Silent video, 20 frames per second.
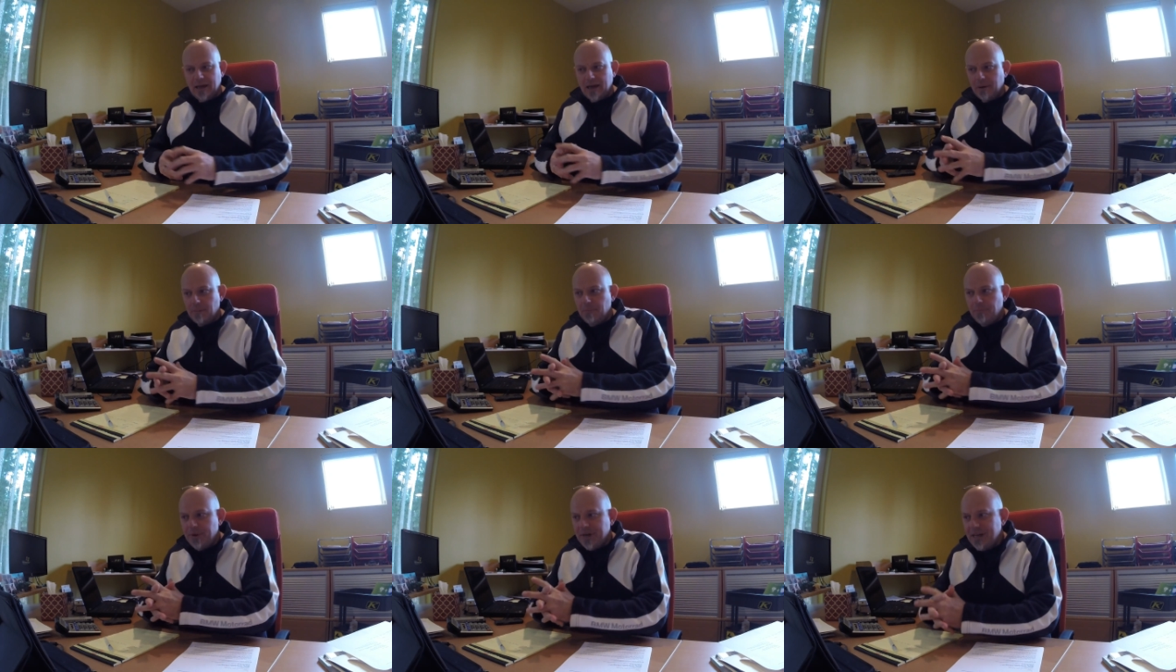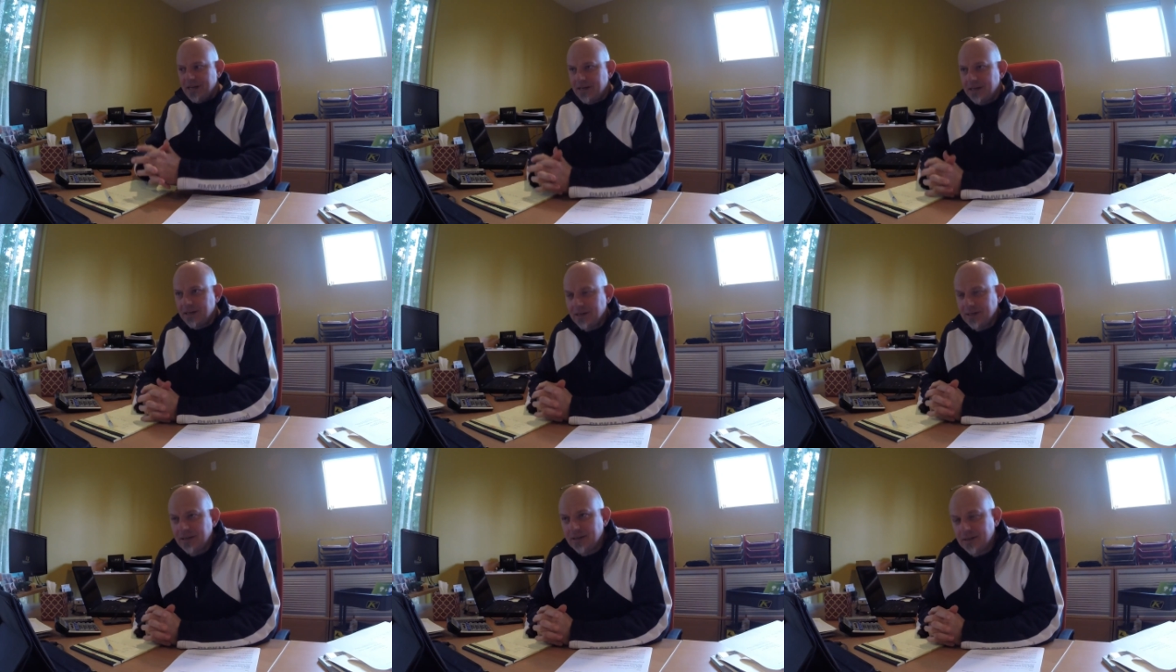a
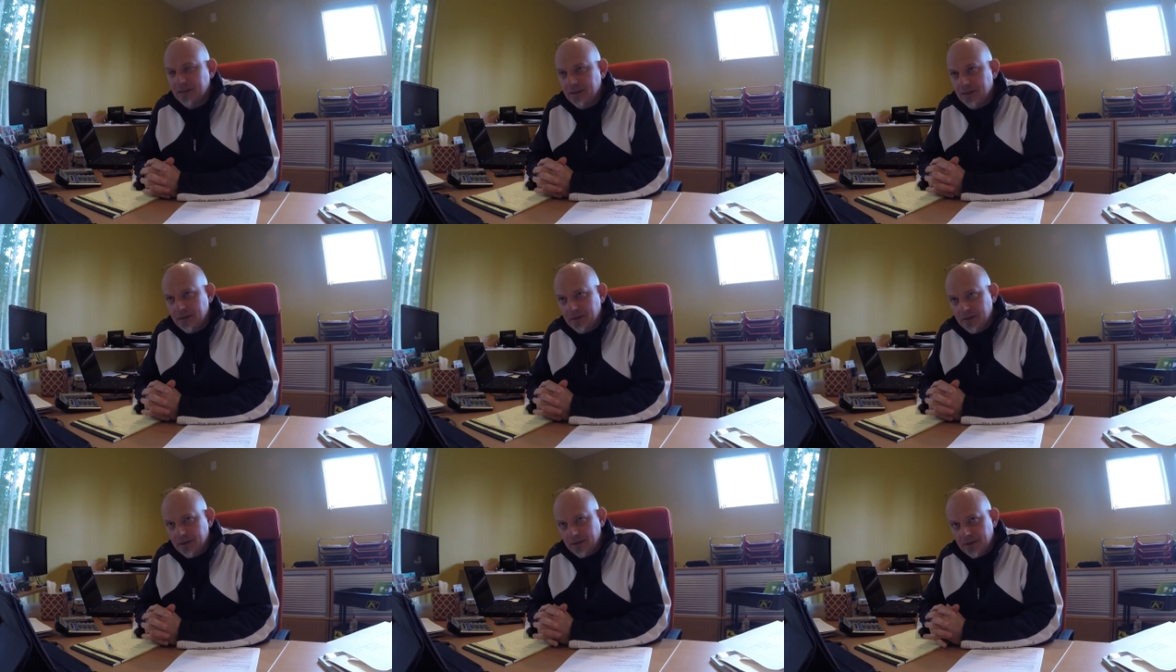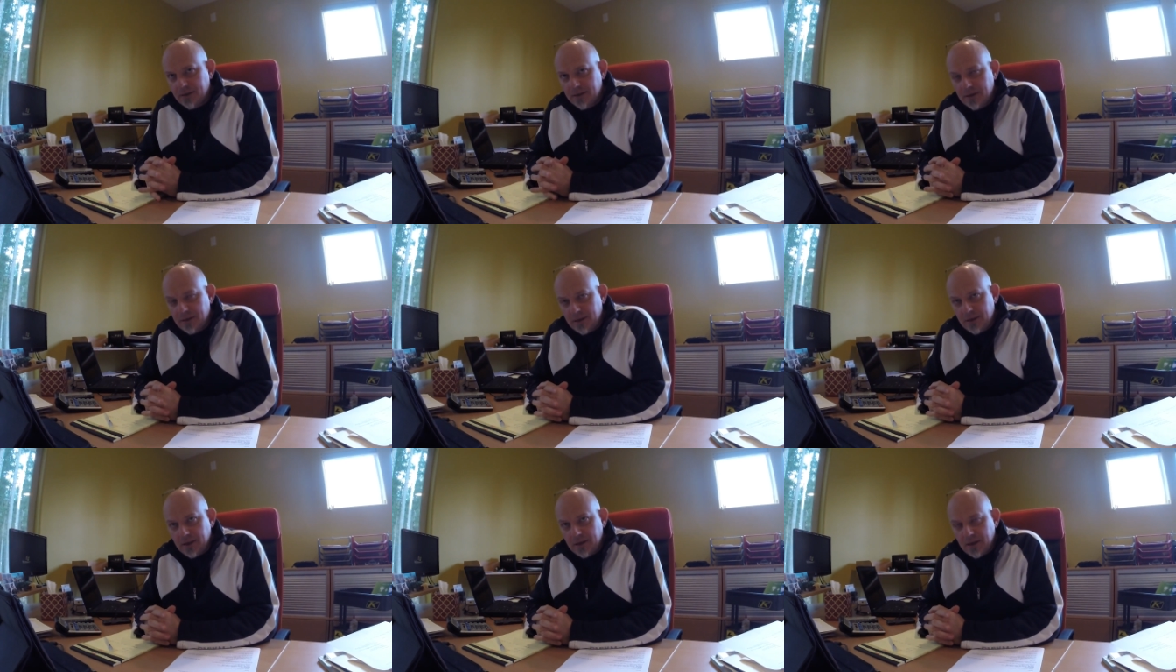big
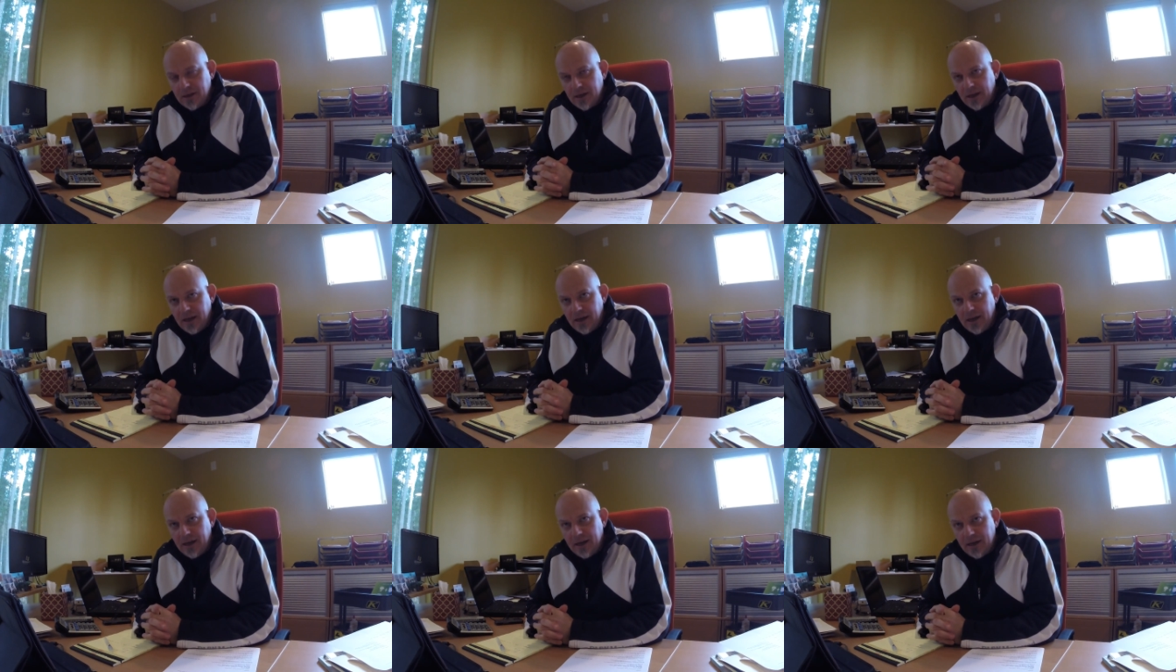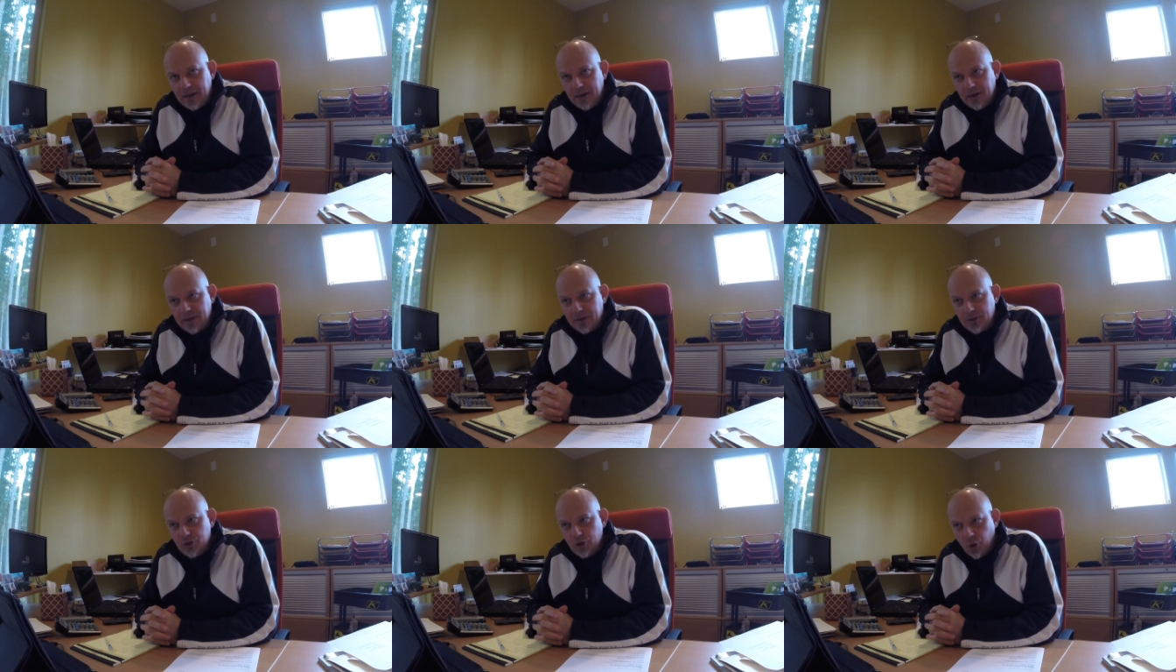
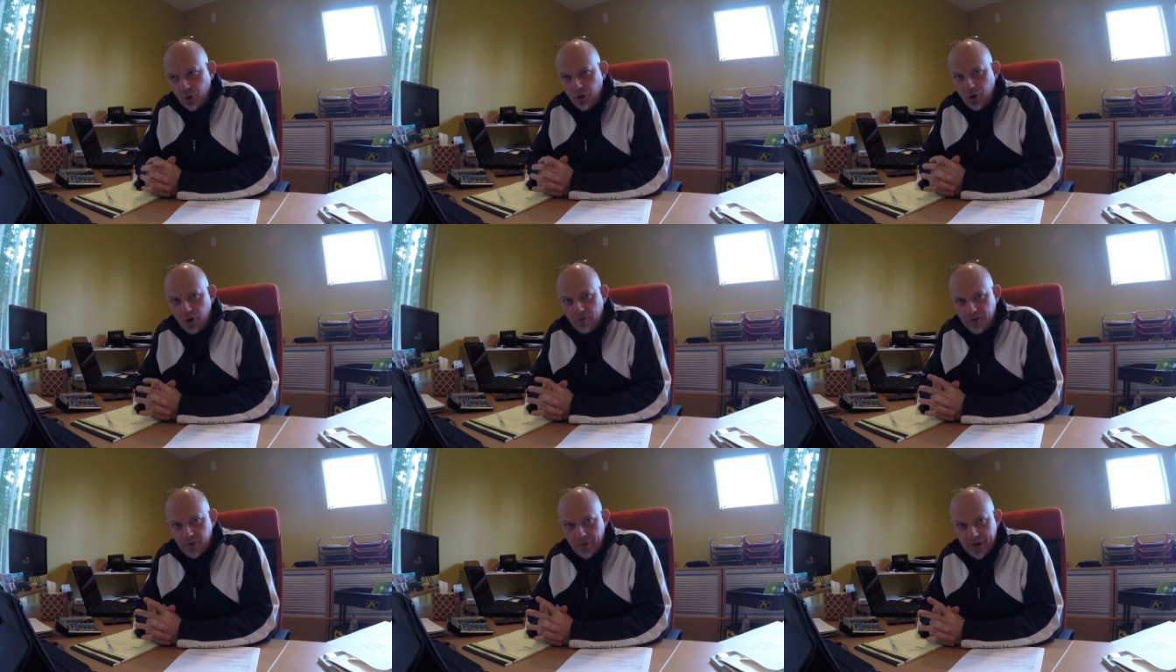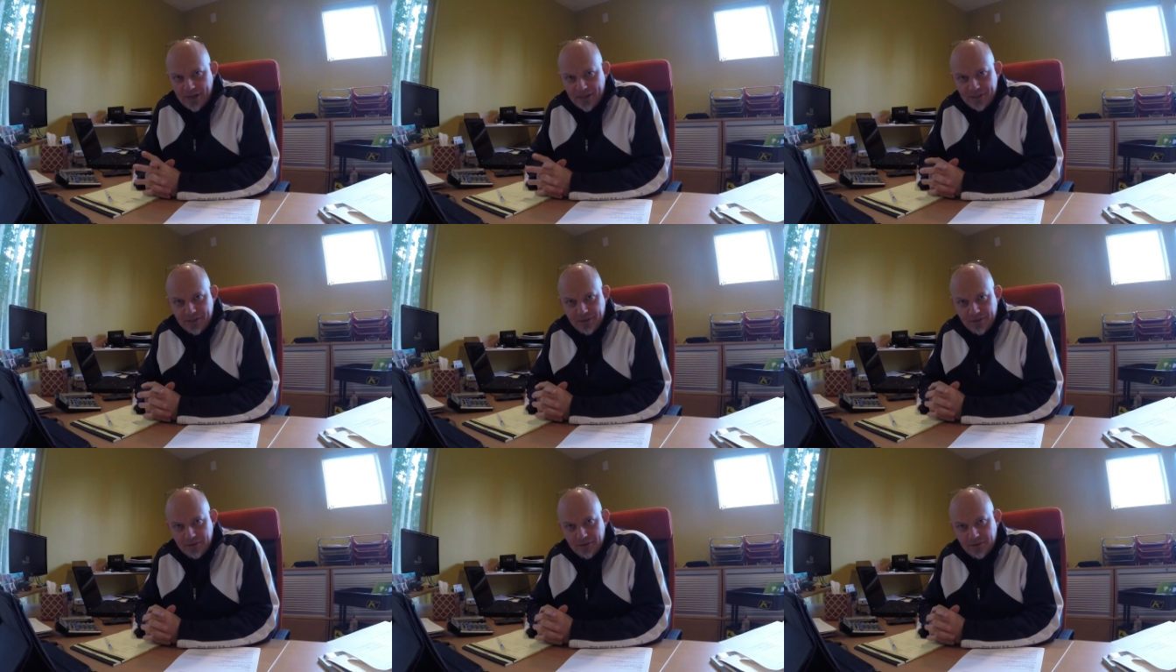turnover rate.